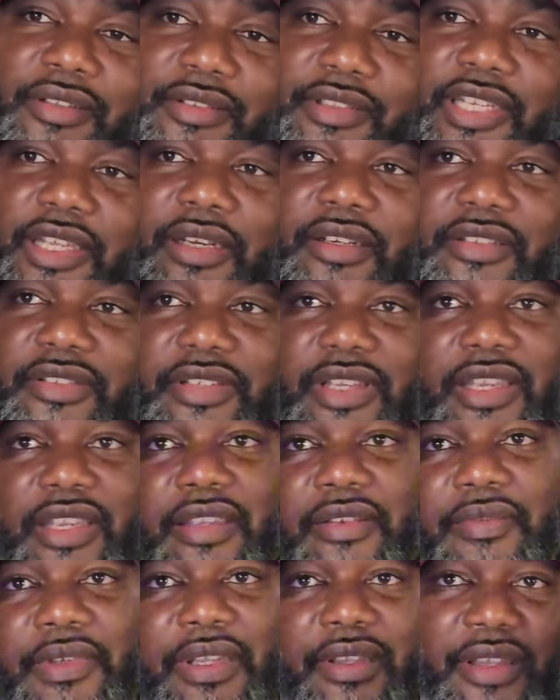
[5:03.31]

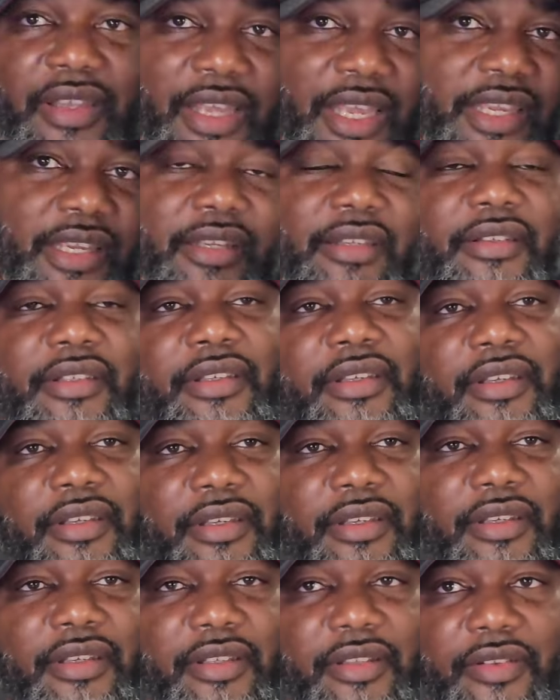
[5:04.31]
Tennessee, hey,
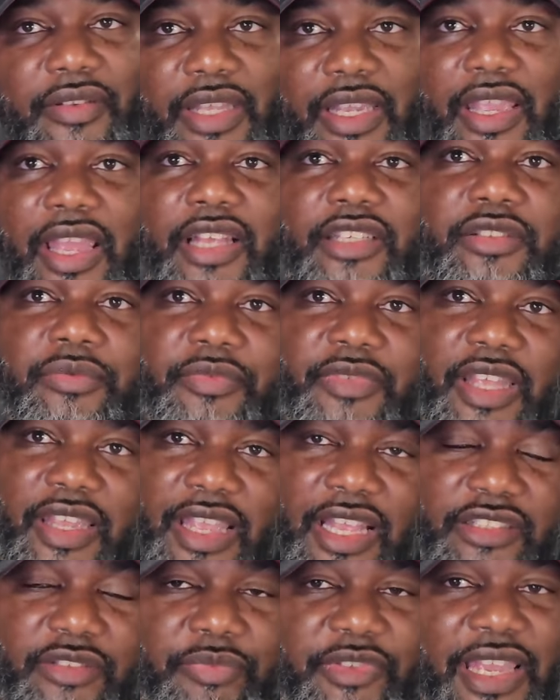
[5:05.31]
they got some
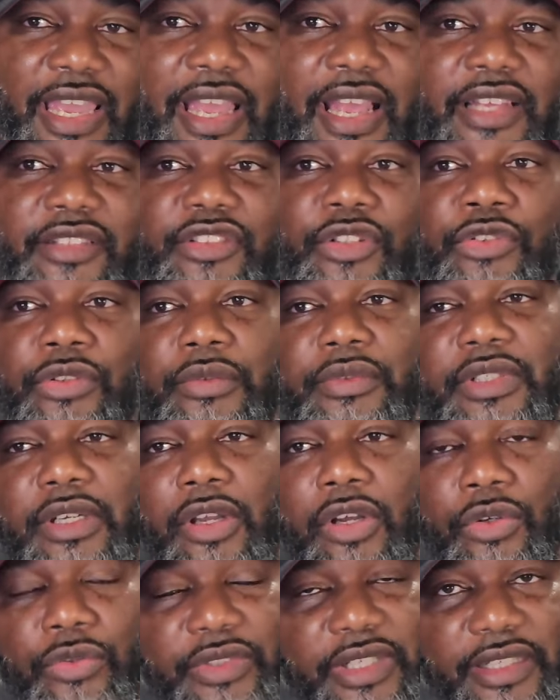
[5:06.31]
guys
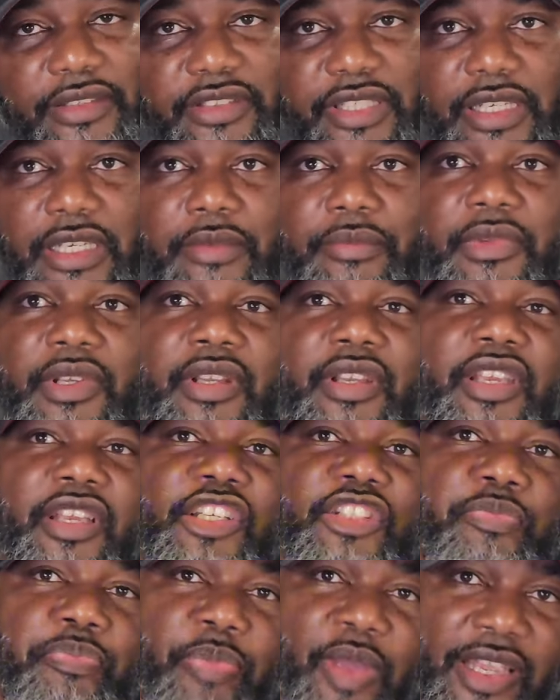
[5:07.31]
on that team.
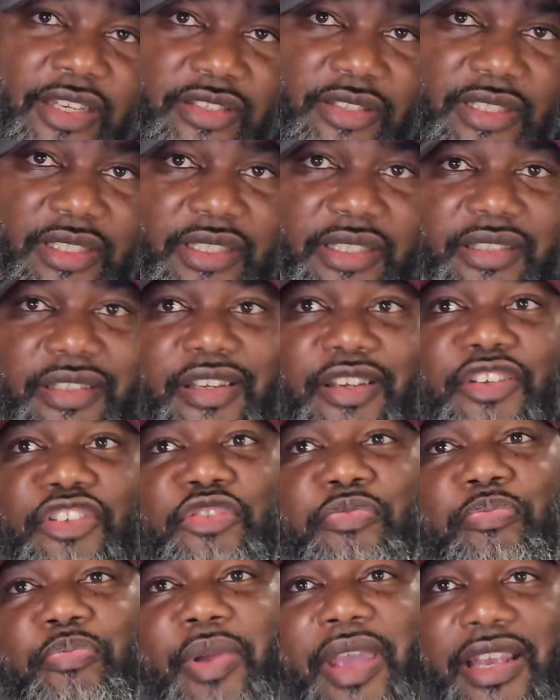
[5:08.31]
Especially
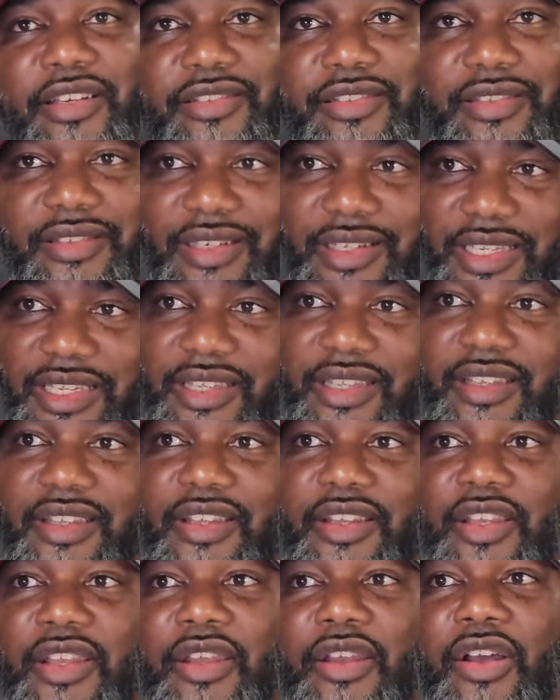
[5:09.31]

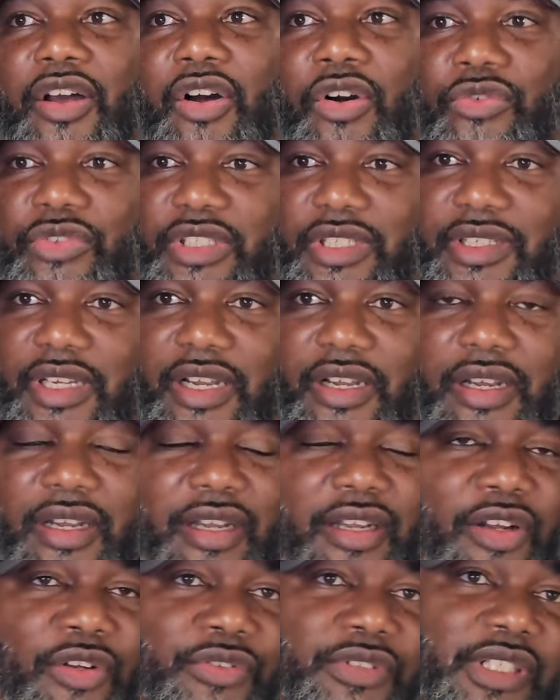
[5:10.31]
on
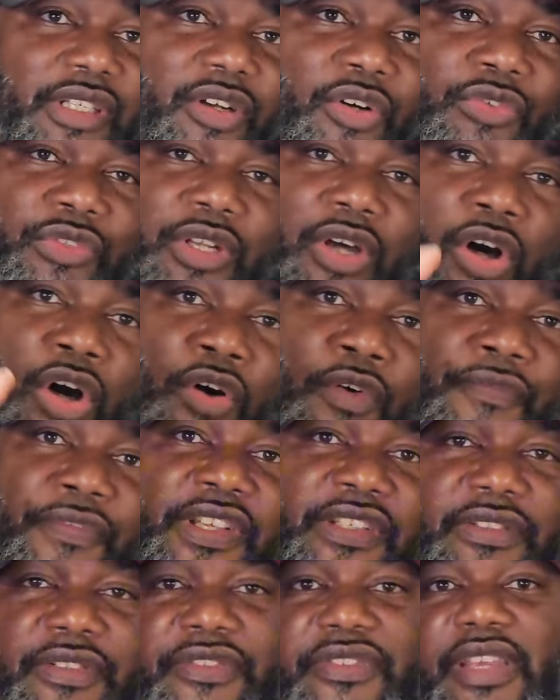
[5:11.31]
the
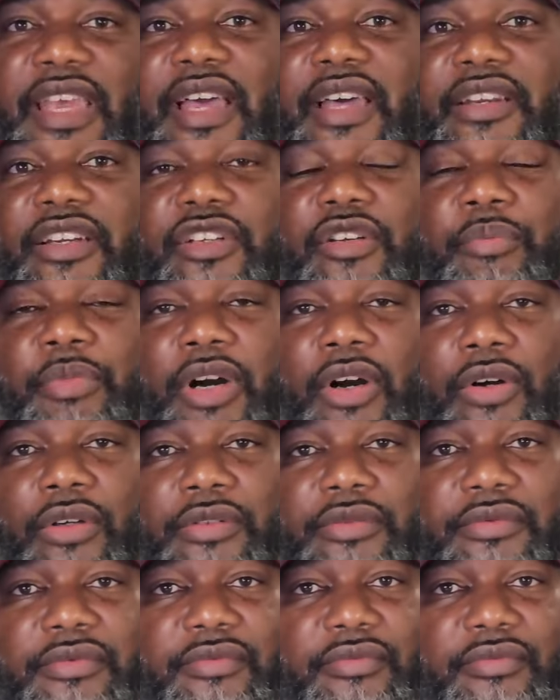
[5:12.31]
offensive side of the ball.